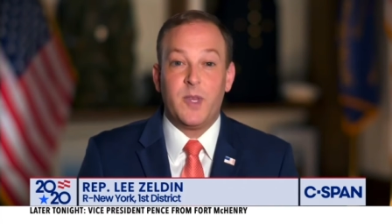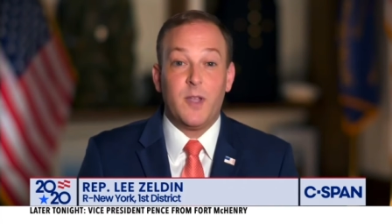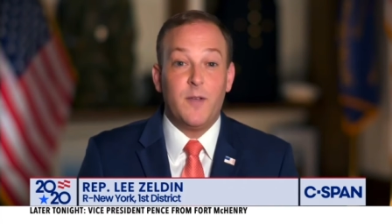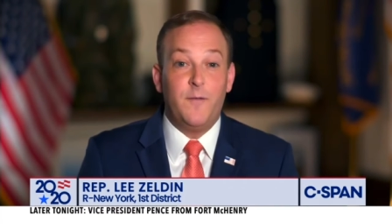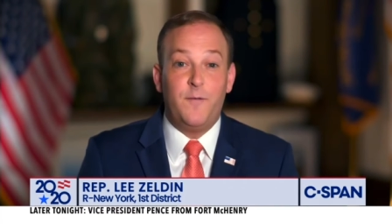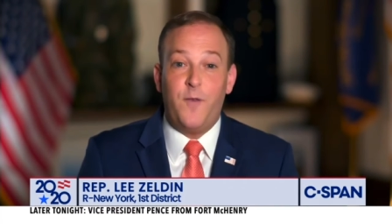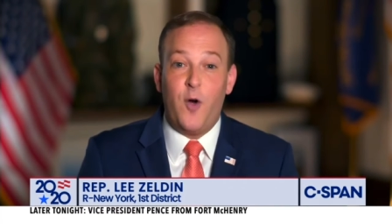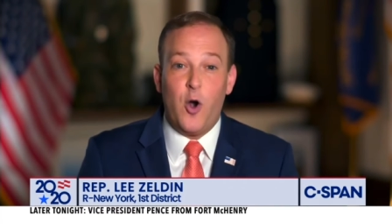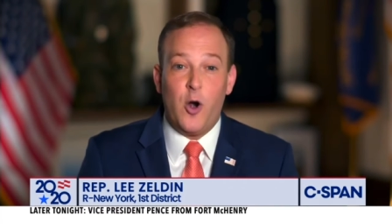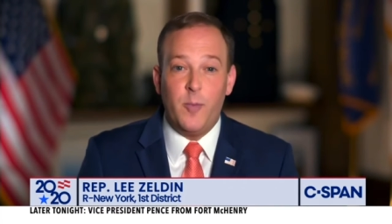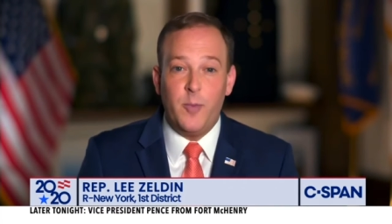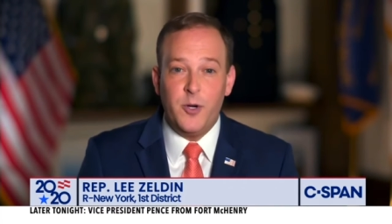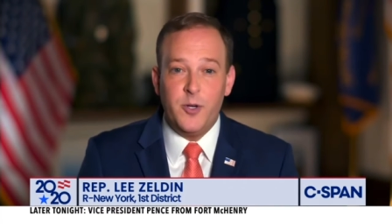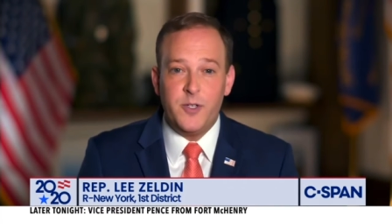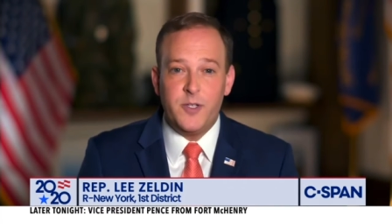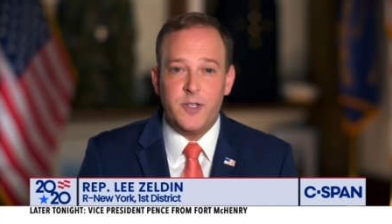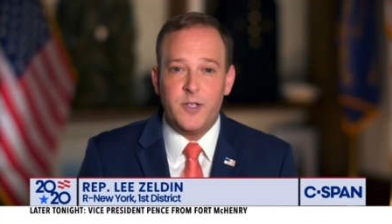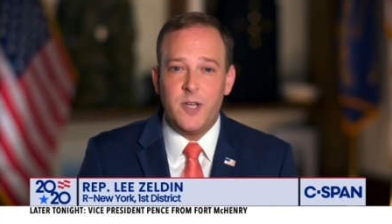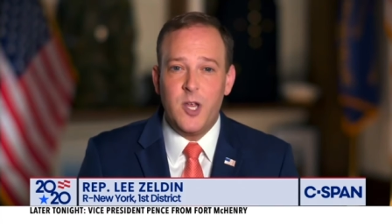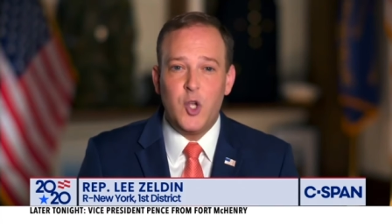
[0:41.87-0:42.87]

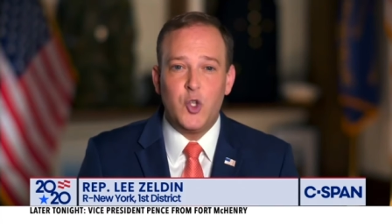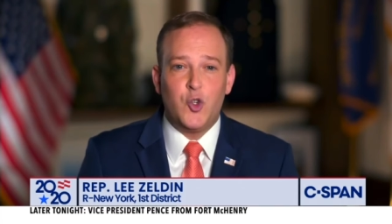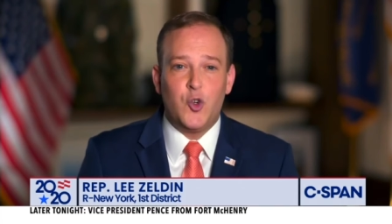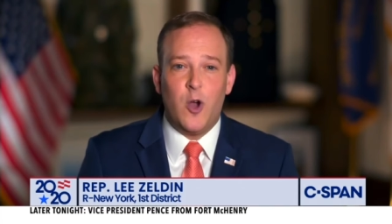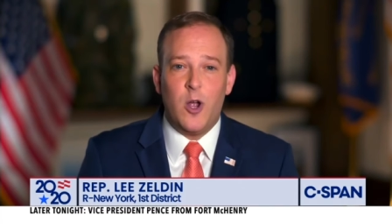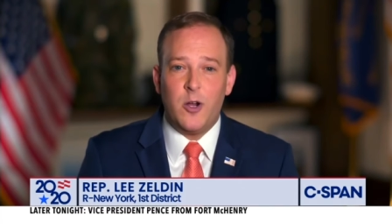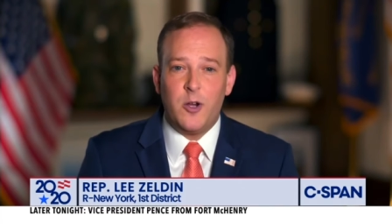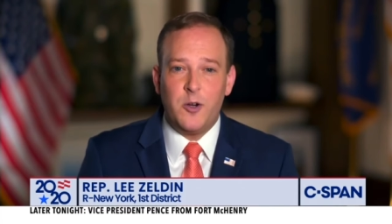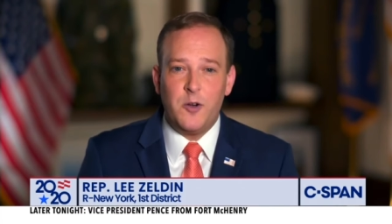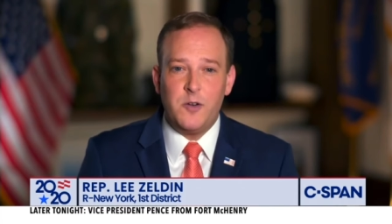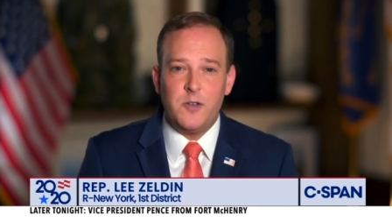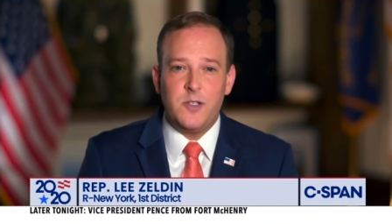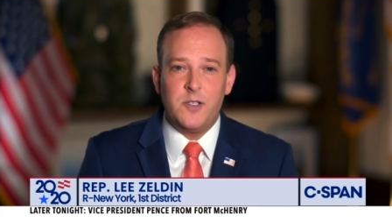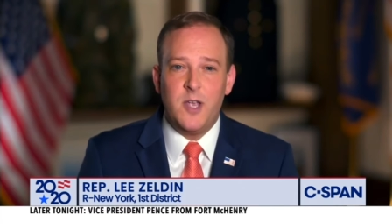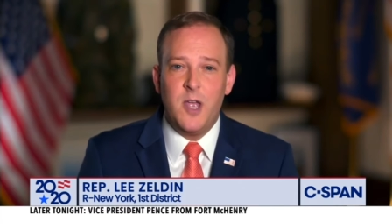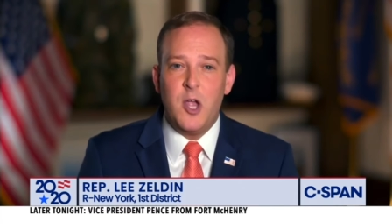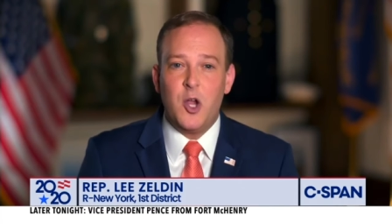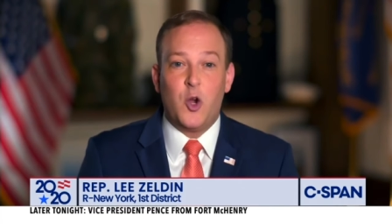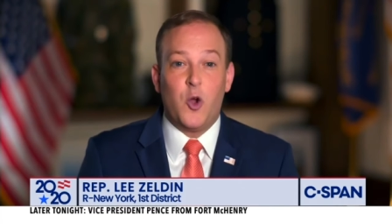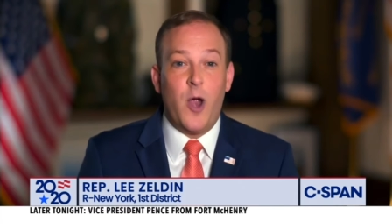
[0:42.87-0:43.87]
Farmers, truckers,
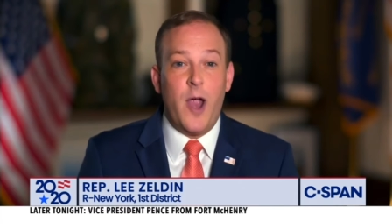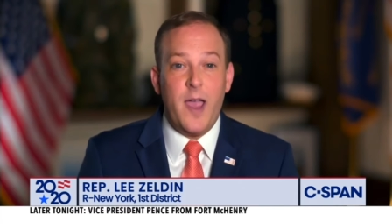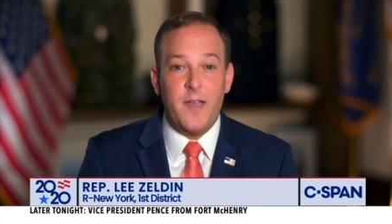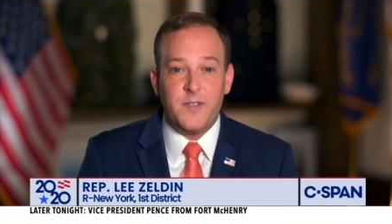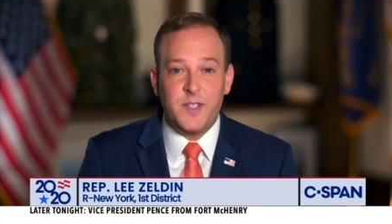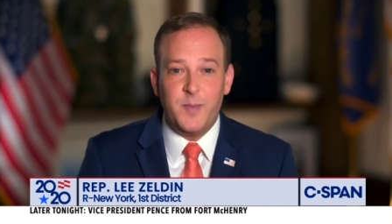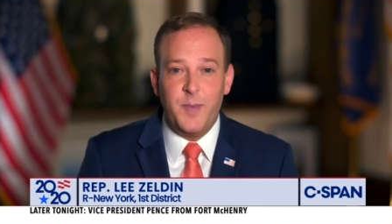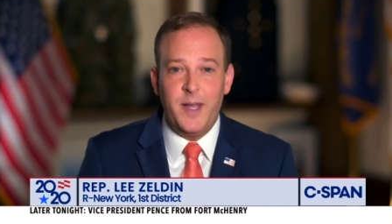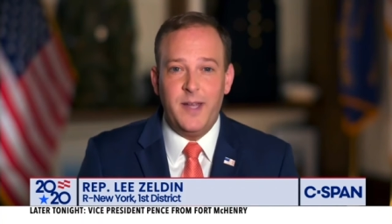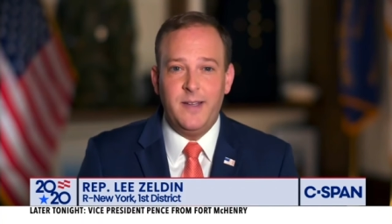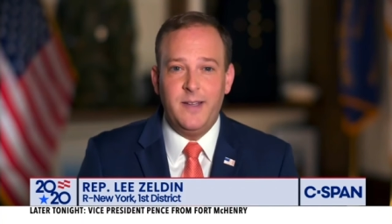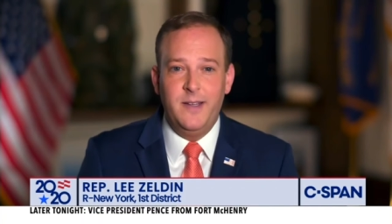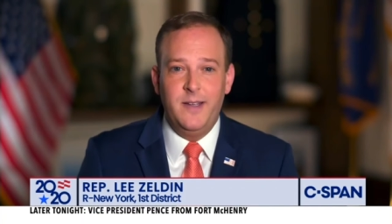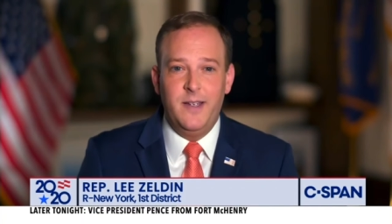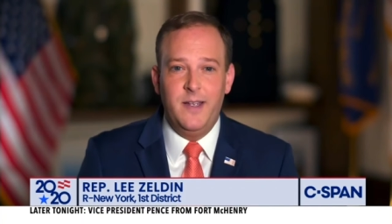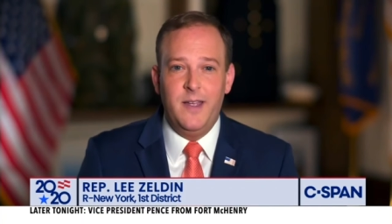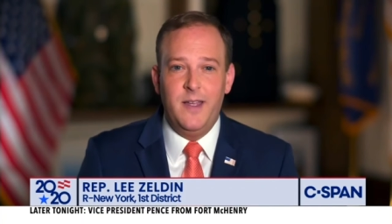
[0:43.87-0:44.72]
craftsmen,